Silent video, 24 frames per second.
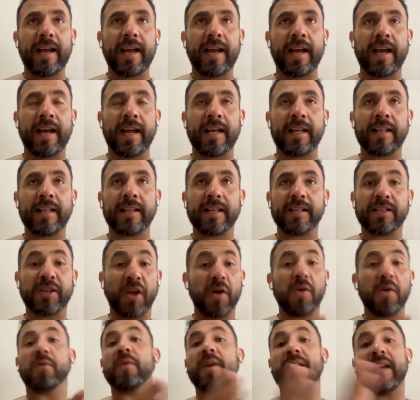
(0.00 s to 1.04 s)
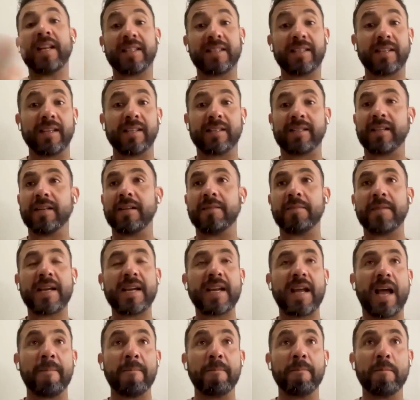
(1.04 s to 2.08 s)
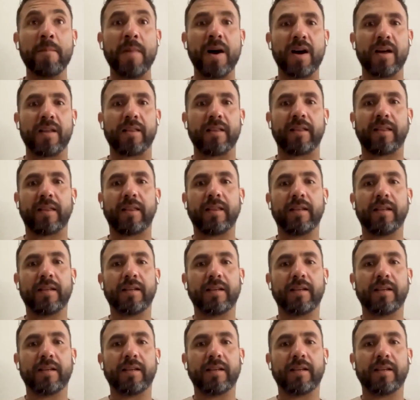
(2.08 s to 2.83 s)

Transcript: And so it's going to be a month